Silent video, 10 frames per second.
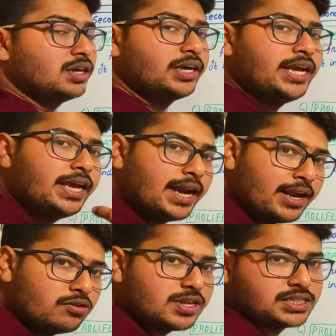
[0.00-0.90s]
the
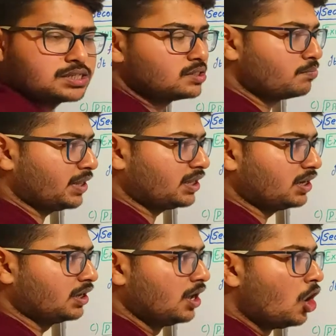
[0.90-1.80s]
degranulation
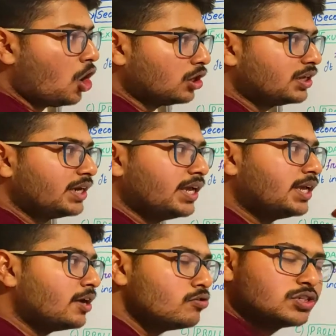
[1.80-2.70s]
method or the
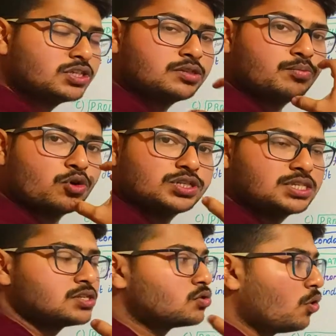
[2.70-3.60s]
degranulation
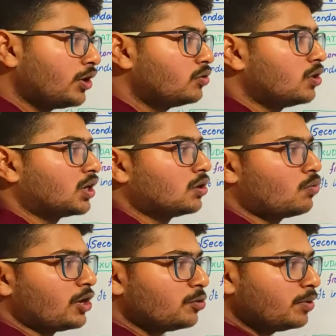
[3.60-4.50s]
process is going to occur.
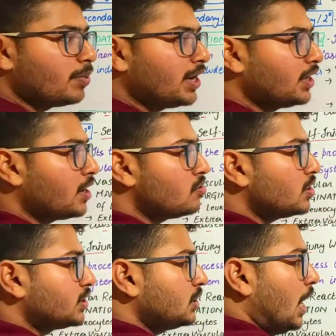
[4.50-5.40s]
What do you mean by
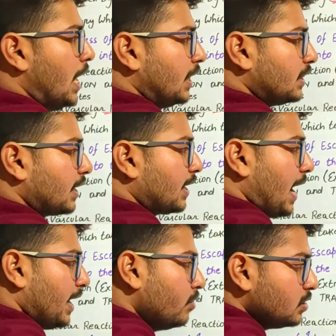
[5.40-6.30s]
degranulation? The
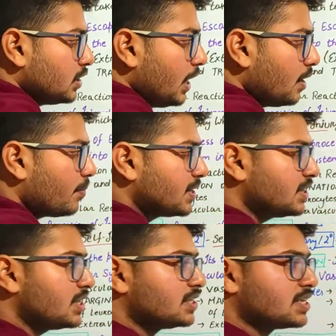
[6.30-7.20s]
granules that are
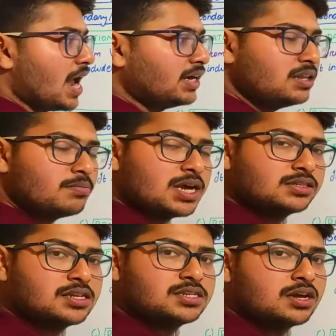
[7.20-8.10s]
present inside the
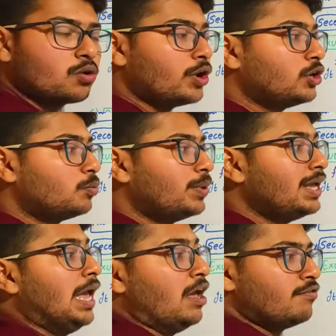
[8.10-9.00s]
mast cells are going to
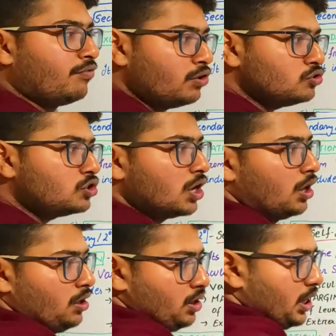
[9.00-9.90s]
be
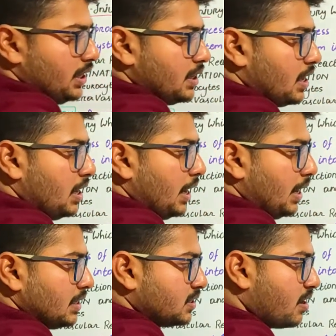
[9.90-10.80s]
fused in the
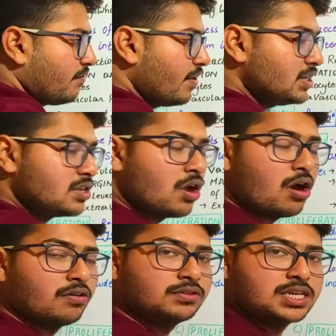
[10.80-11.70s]
surface
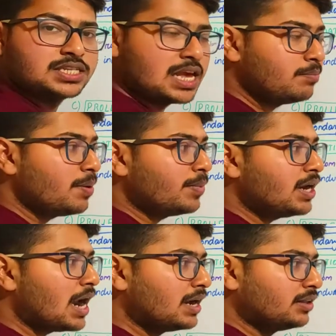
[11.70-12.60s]
of the cell
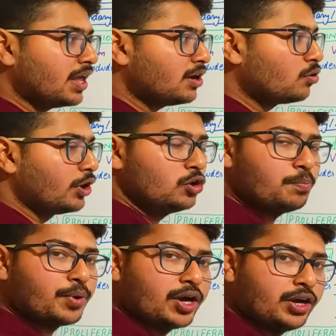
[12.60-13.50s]
membrane, and they are going
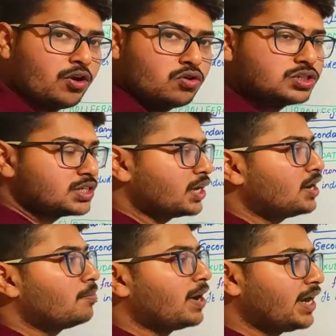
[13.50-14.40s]
to produce
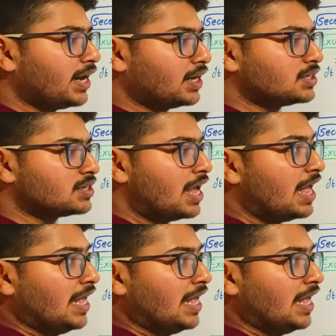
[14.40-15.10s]
certain mediators.